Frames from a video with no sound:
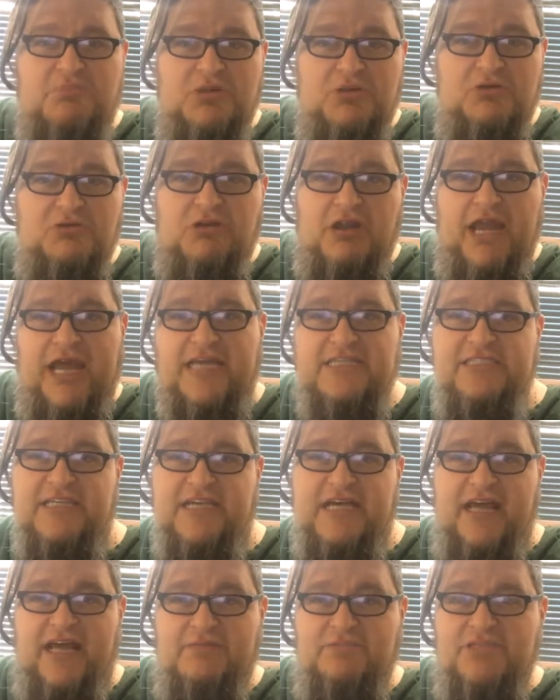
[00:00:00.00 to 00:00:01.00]

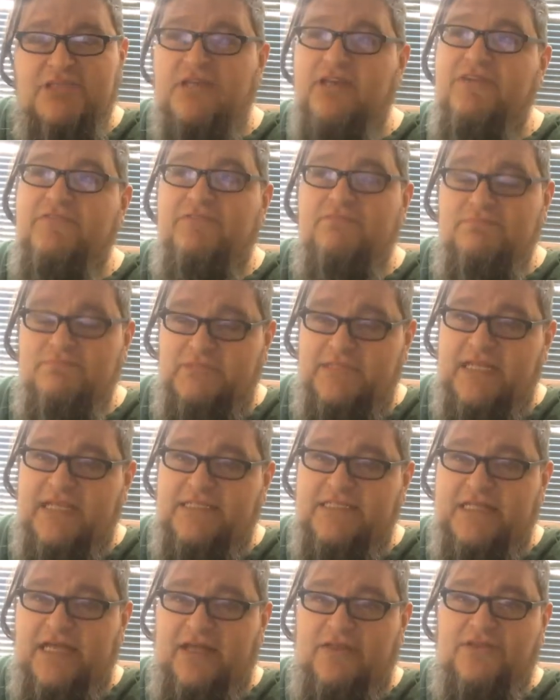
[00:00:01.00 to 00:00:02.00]
bluegrassy type stuff,
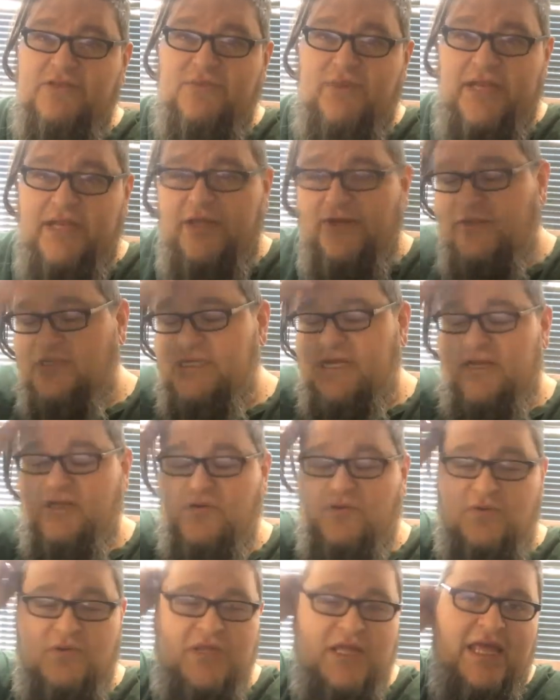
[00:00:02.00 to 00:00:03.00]
Dead South the way to go. It's kind of
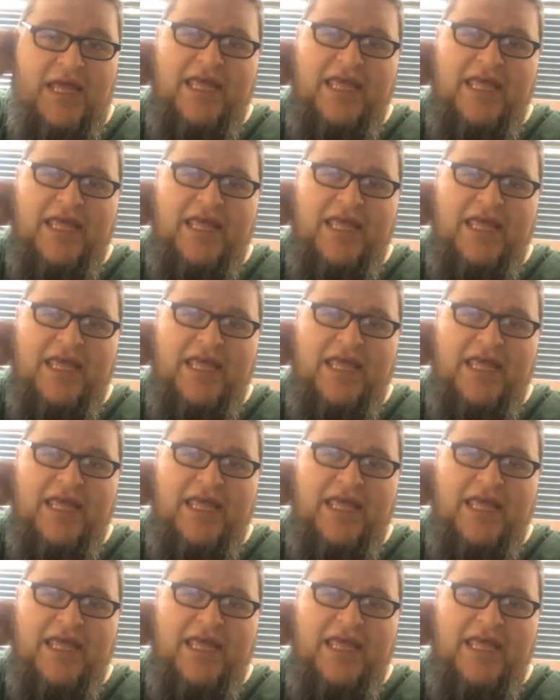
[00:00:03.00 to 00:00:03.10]
cool.